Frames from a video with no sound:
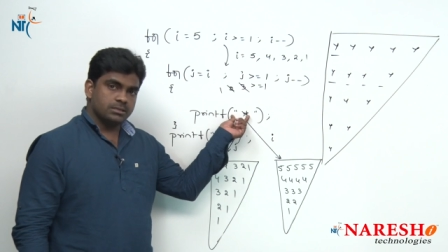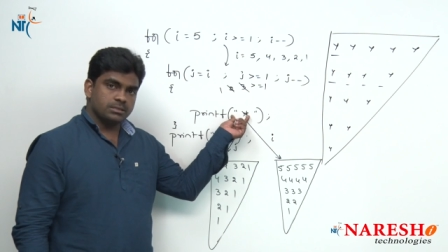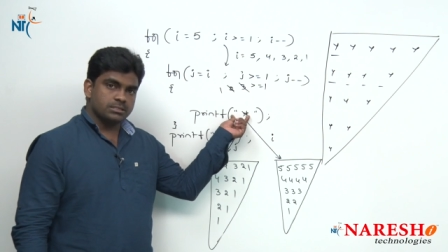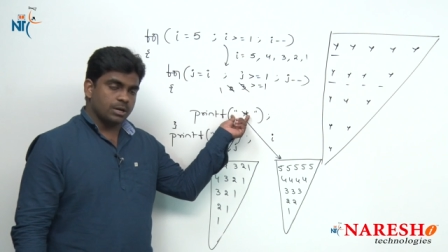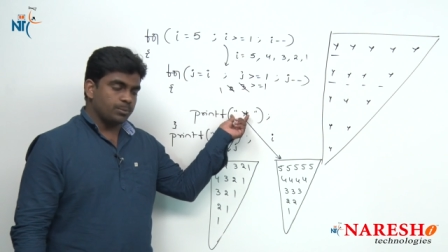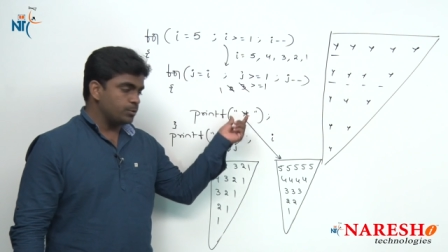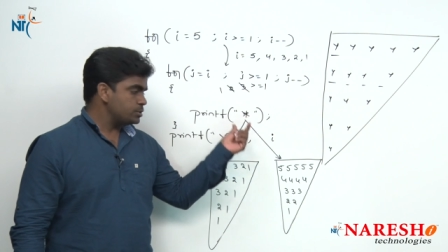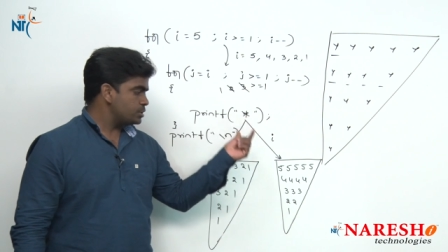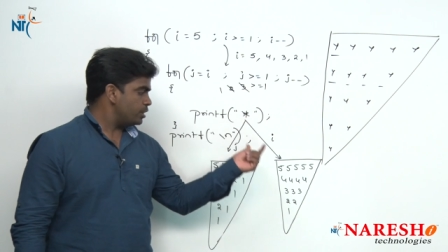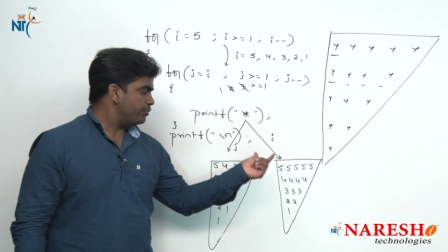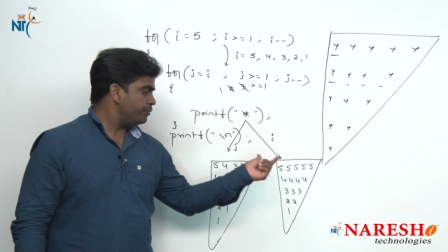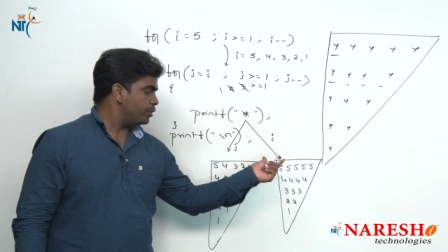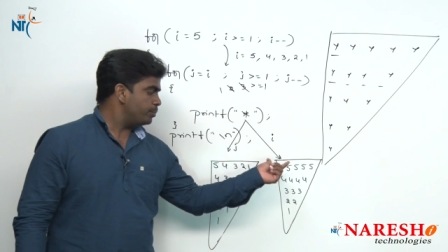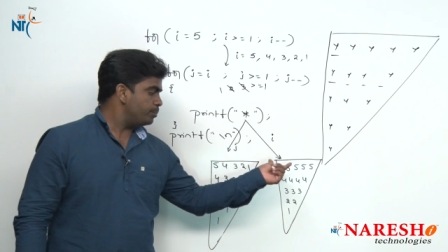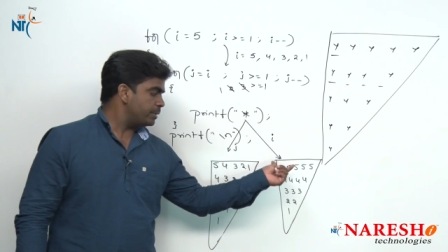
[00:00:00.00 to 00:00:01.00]
suppose
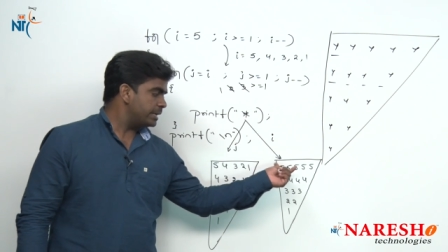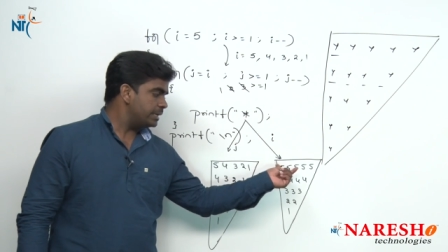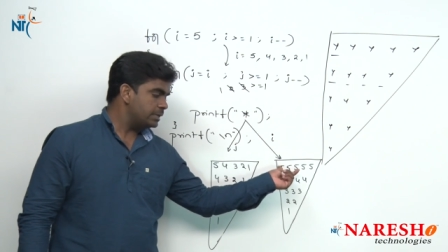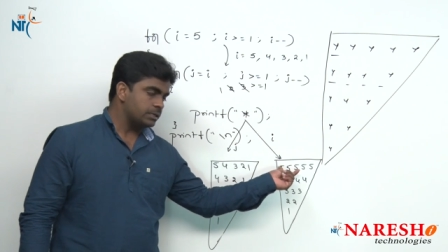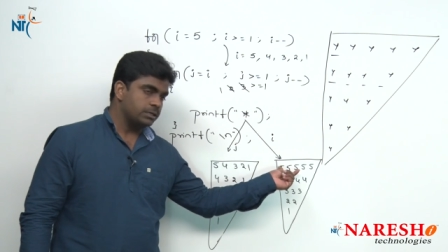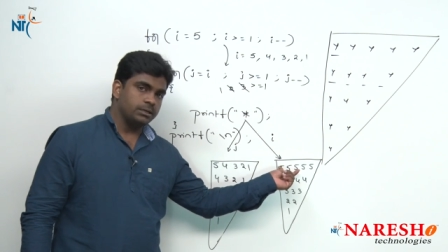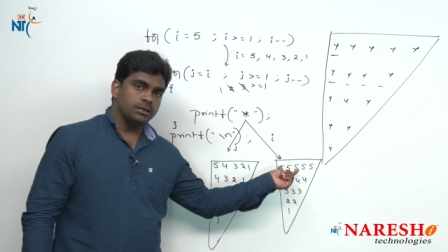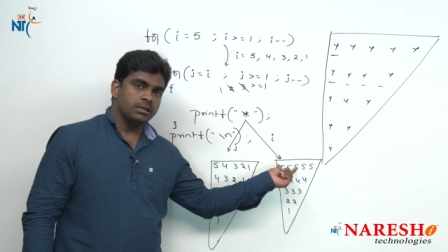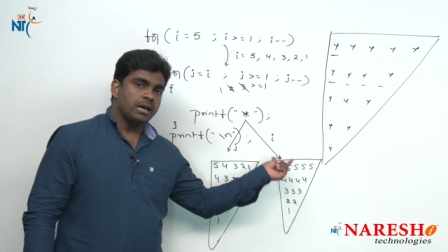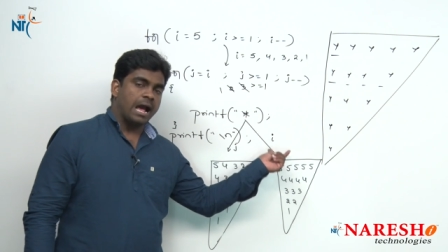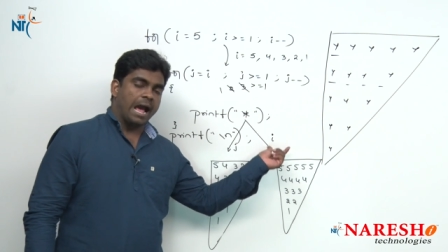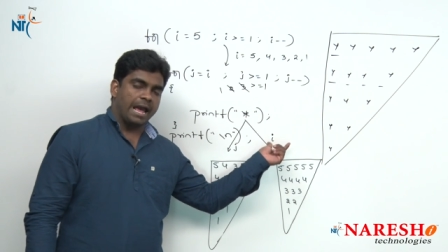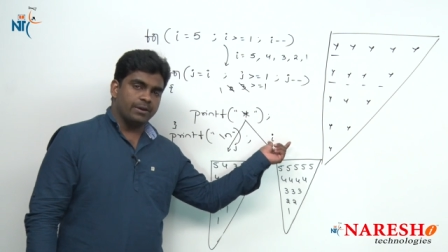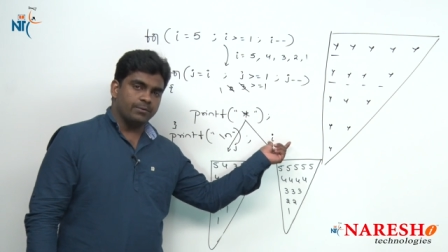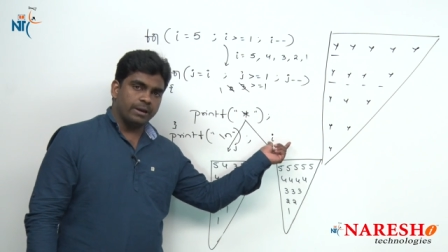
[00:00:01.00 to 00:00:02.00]
if you print
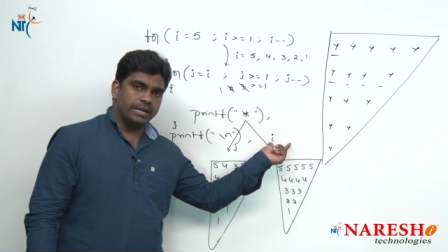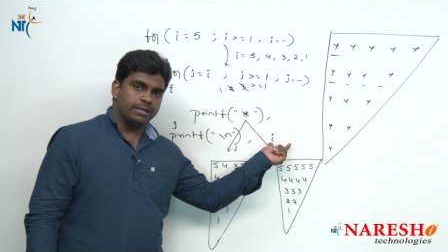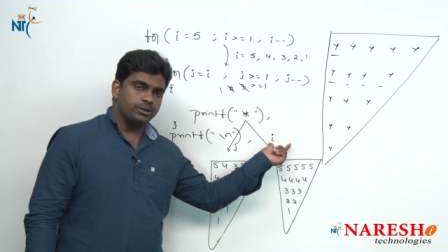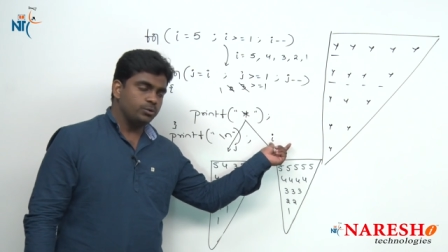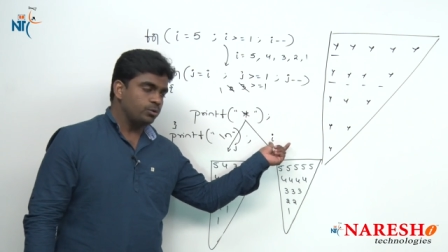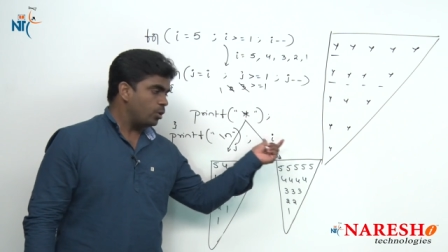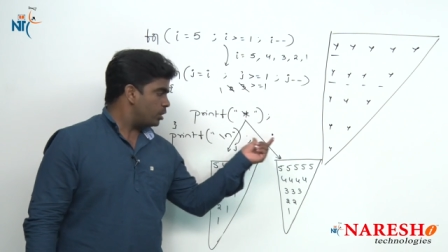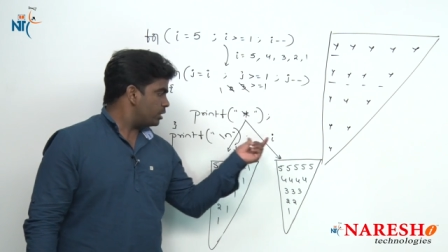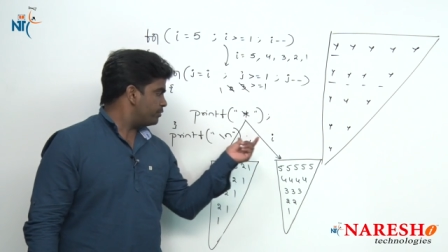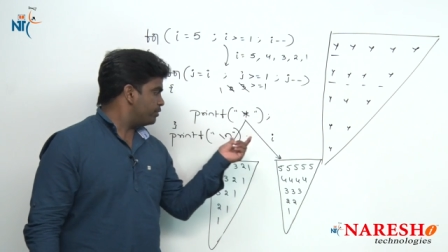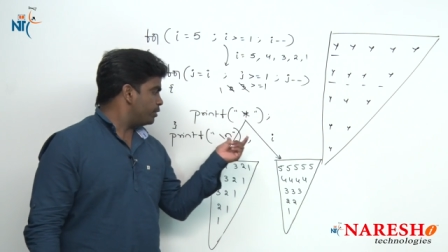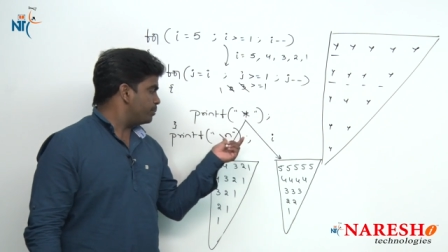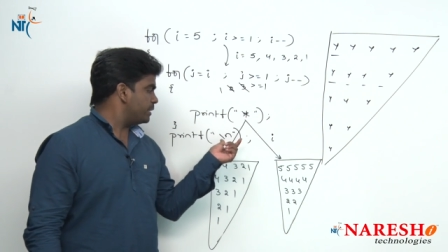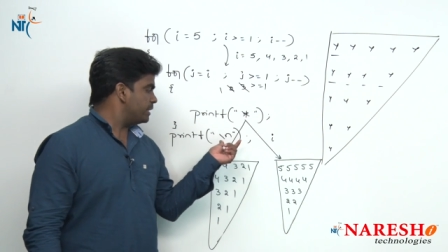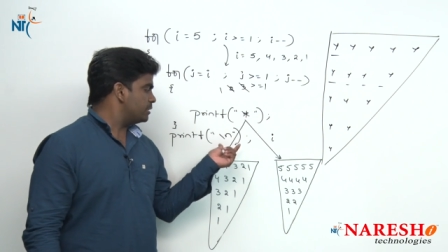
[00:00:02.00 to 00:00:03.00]
I value or if
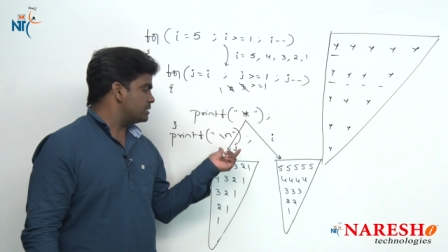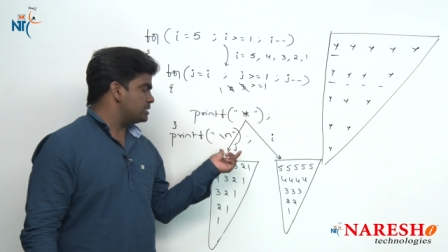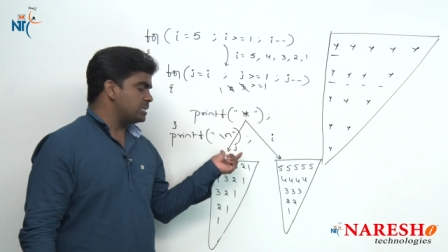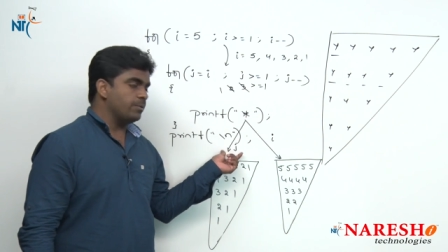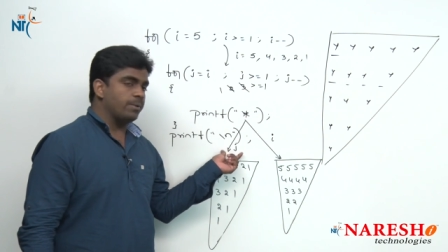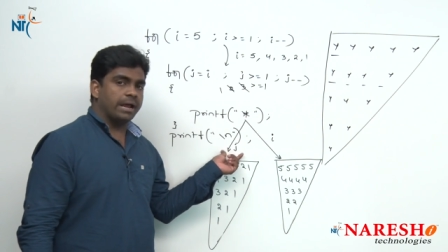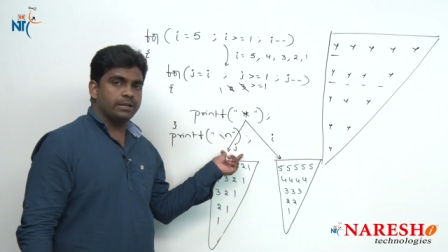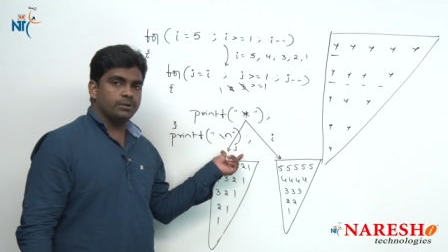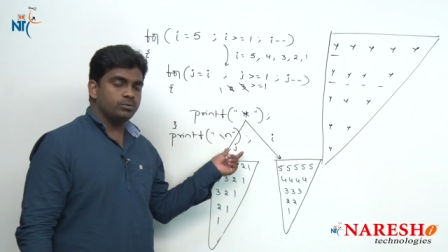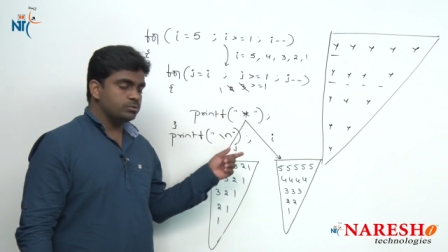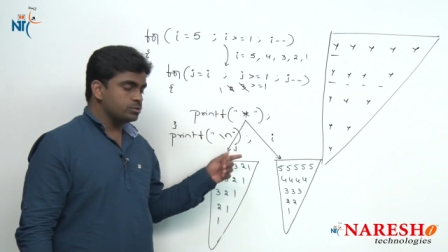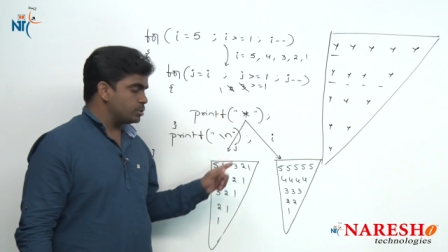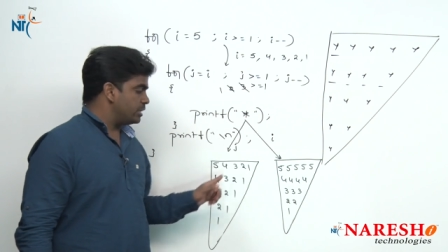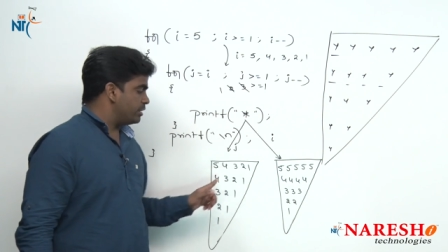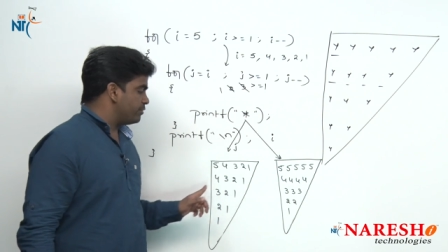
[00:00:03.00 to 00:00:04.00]
you print J value,
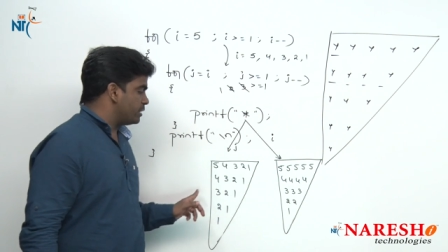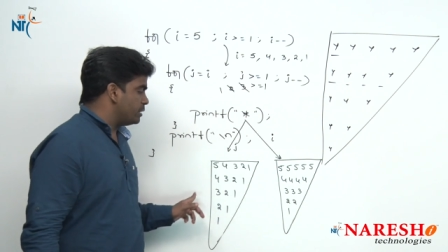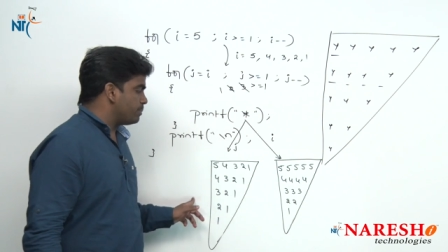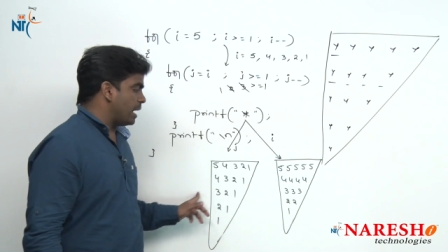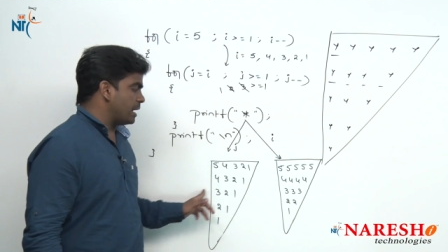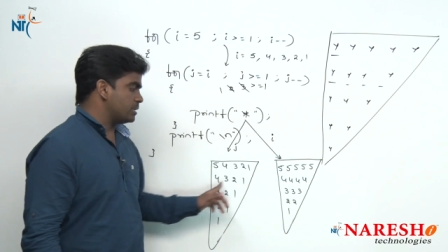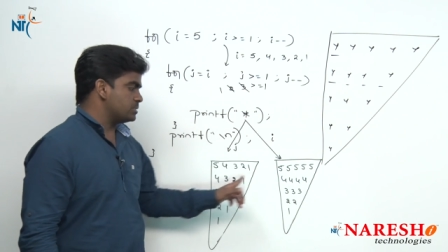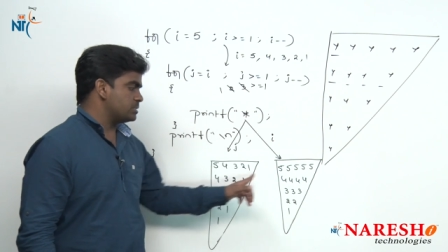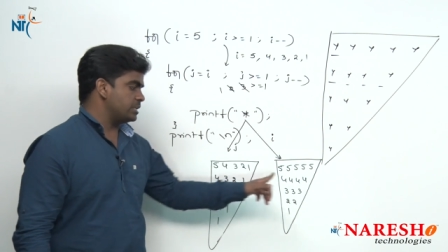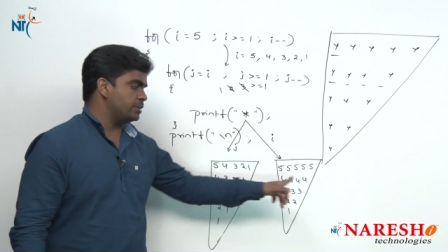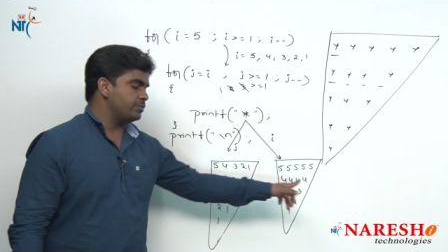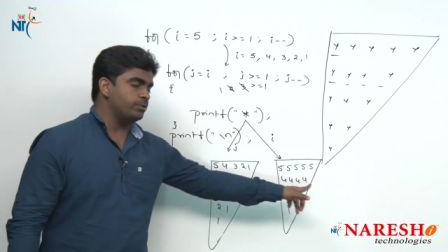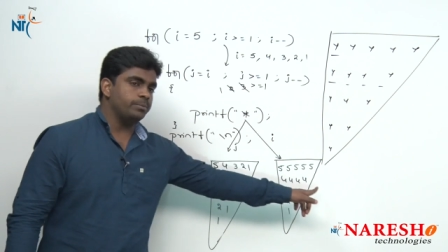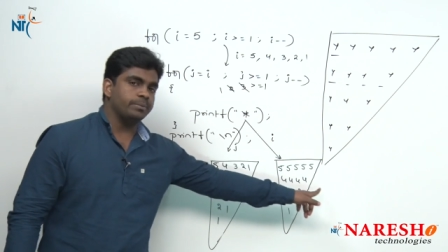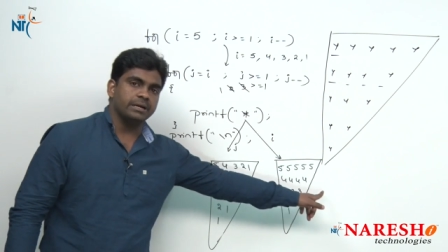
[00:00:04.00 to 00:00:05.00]
so different patterns
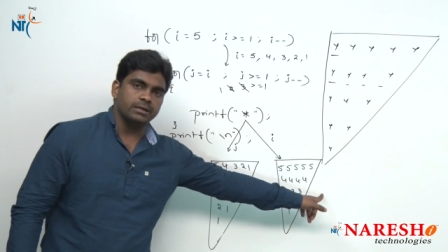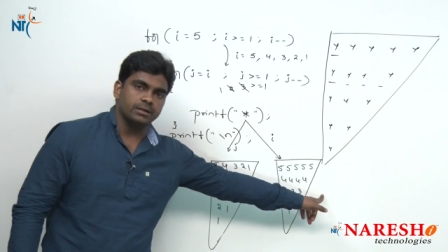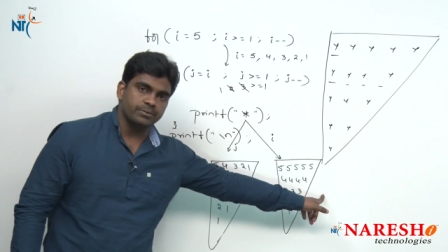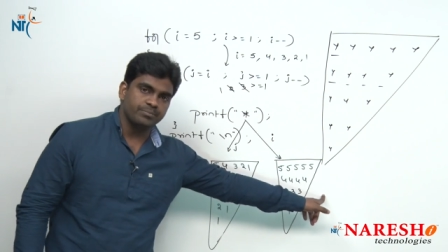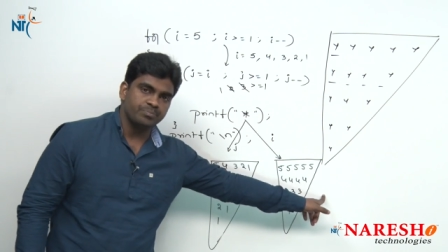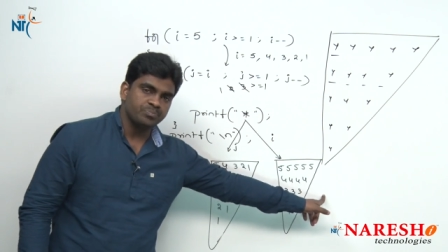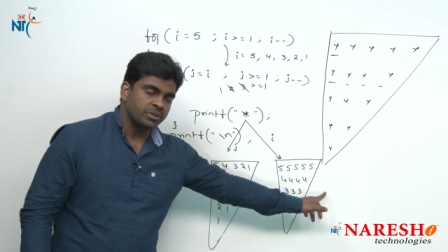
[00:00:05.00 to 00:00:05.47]
it will print.